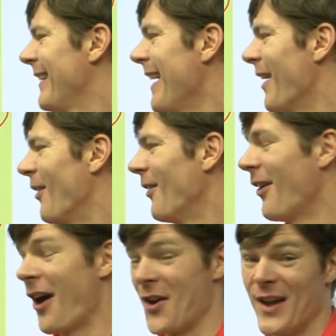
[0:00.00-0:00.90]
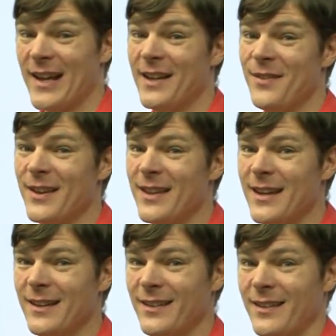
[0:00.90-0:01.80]
Now, are they living
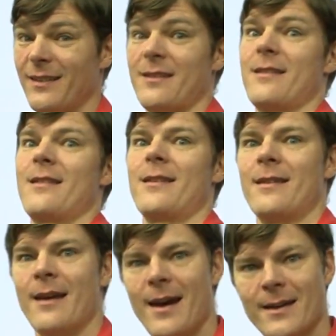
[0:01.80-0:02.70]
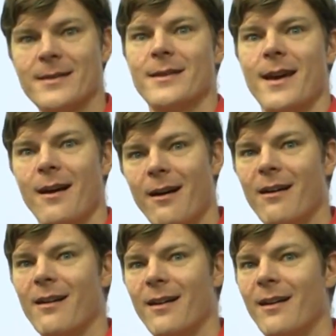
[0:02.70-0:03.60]
things? Yes, they
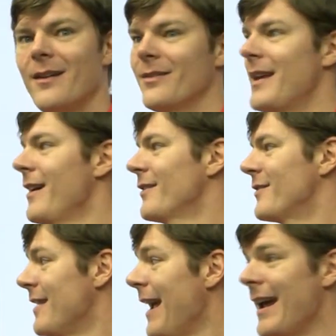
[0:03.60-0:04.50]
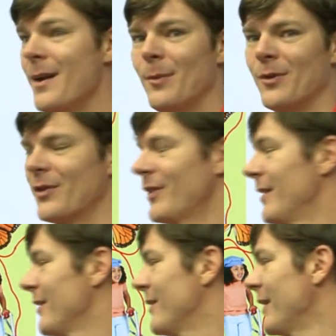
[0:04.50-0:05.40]
are. They're animals,
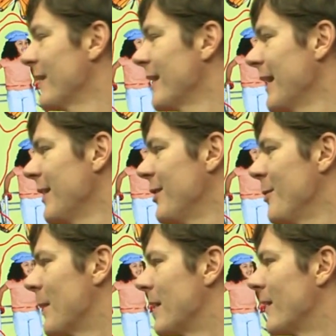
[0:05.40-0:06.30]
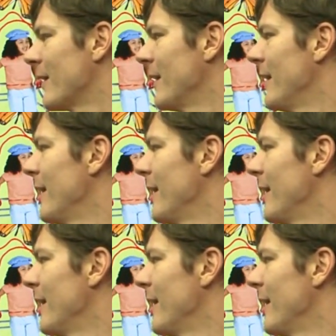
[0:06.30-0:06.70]
just like humans.